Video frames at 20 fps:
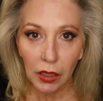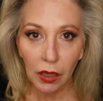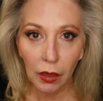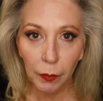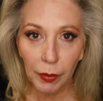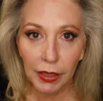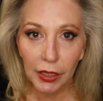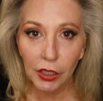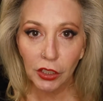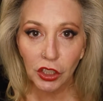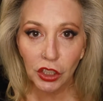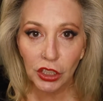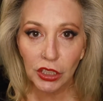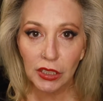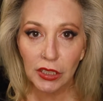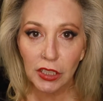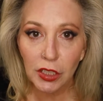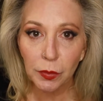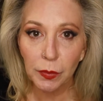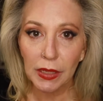I mean, here
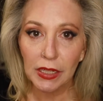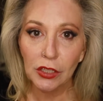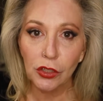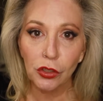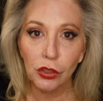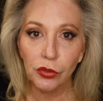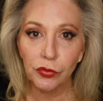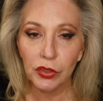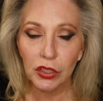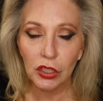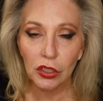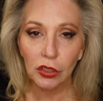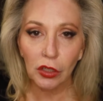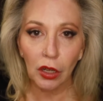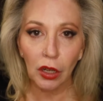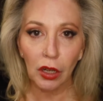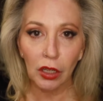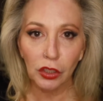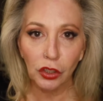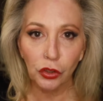she is, my service
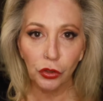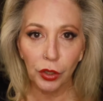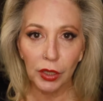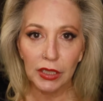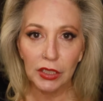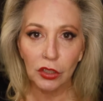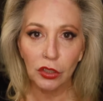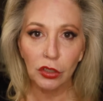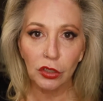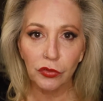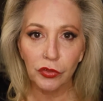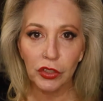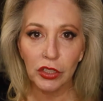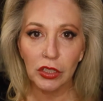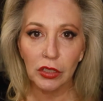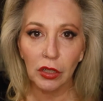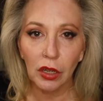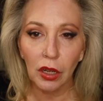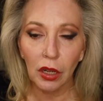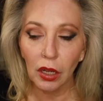dog, trained service
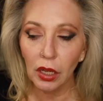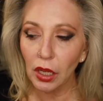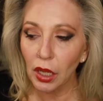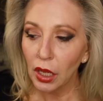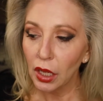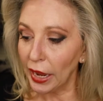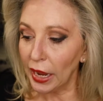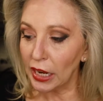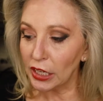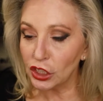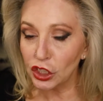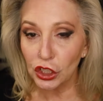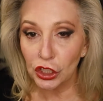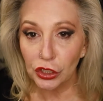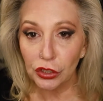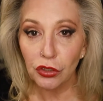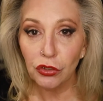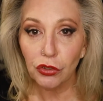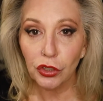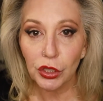dog, and she
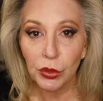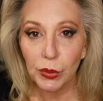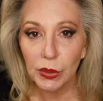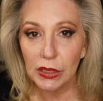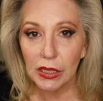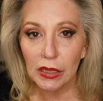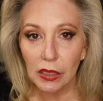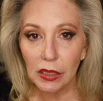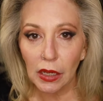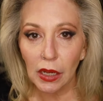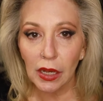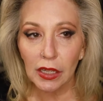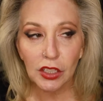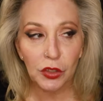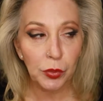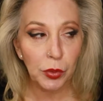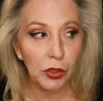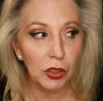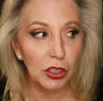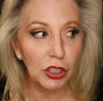knew she was the
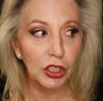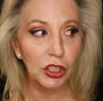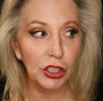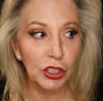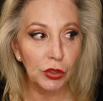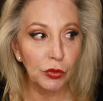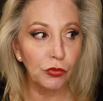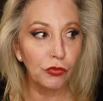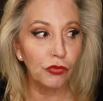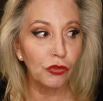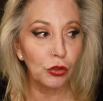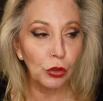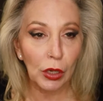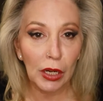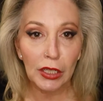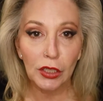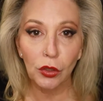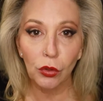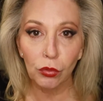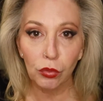hospital and she
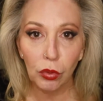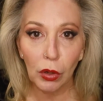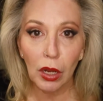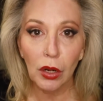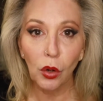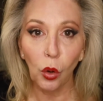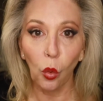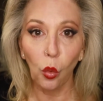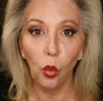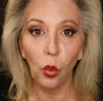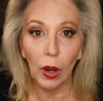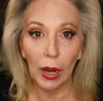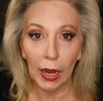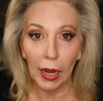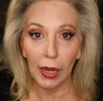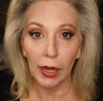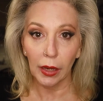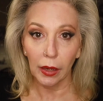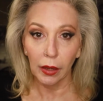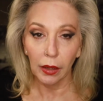tried to run
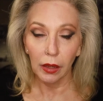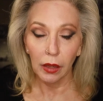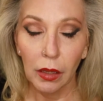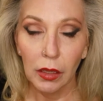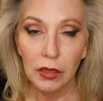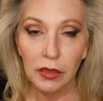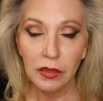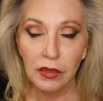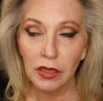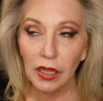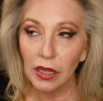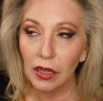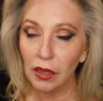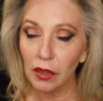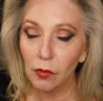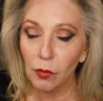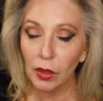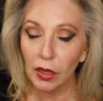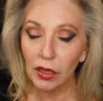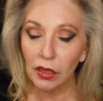away. It's like,
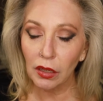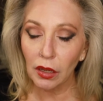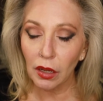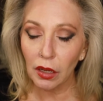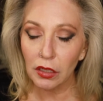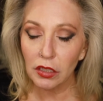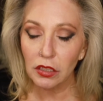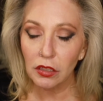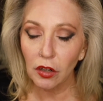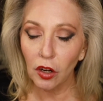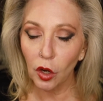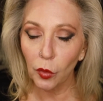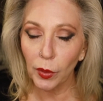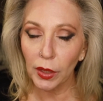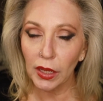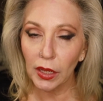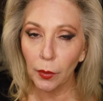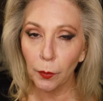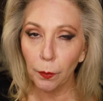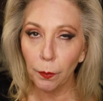oh my gosh, Karma,
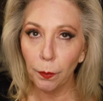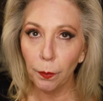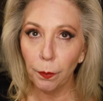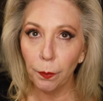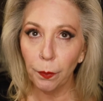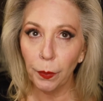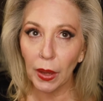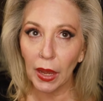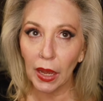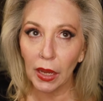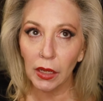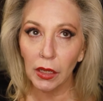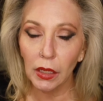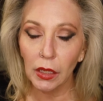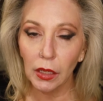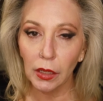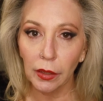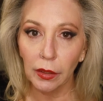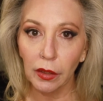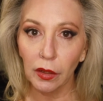get back
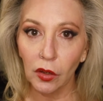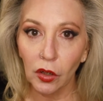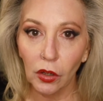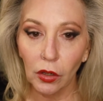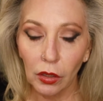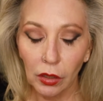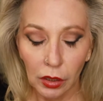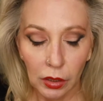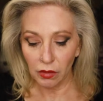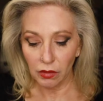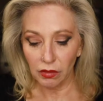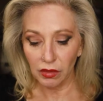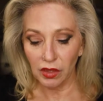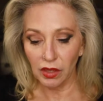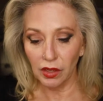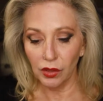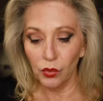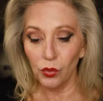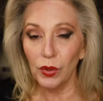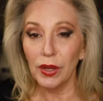here.
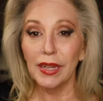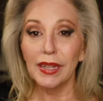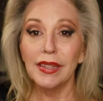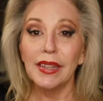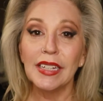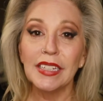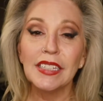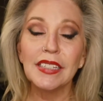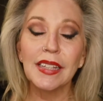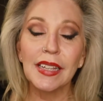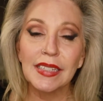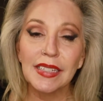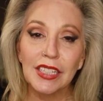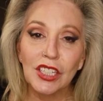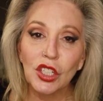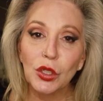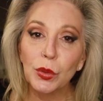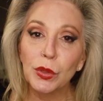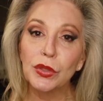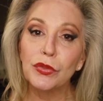Anyway, they, they
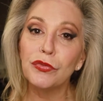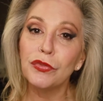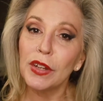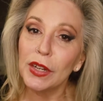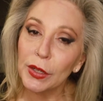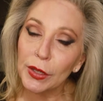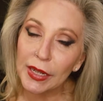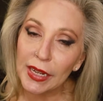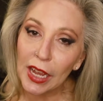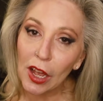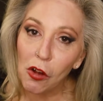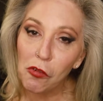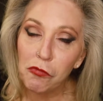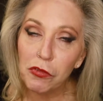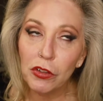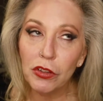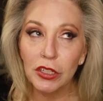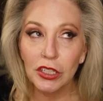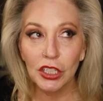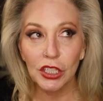said she was very
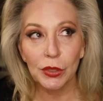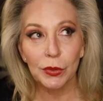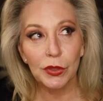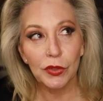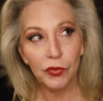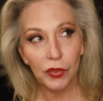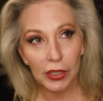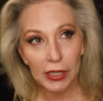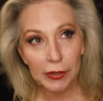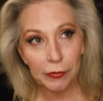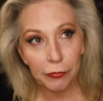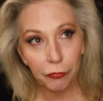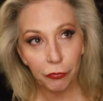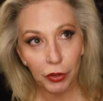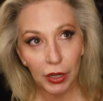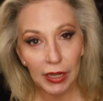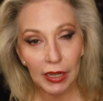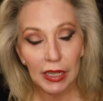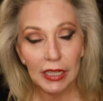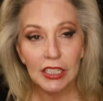helpful, that she was very
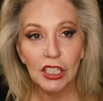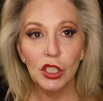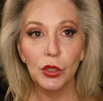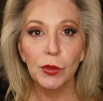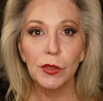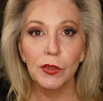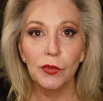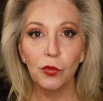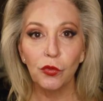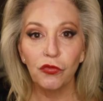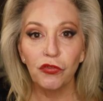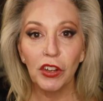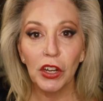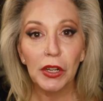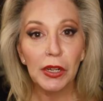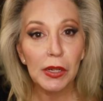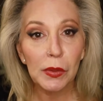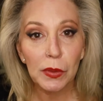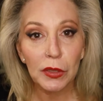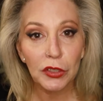friendly, she was
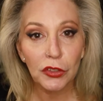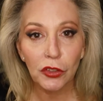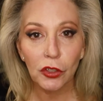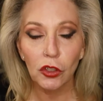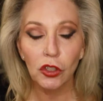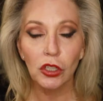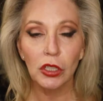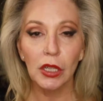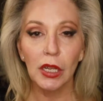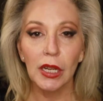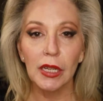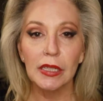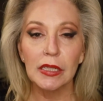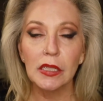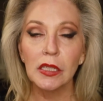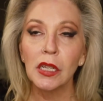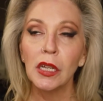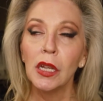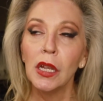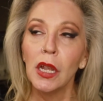very well
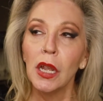socialized,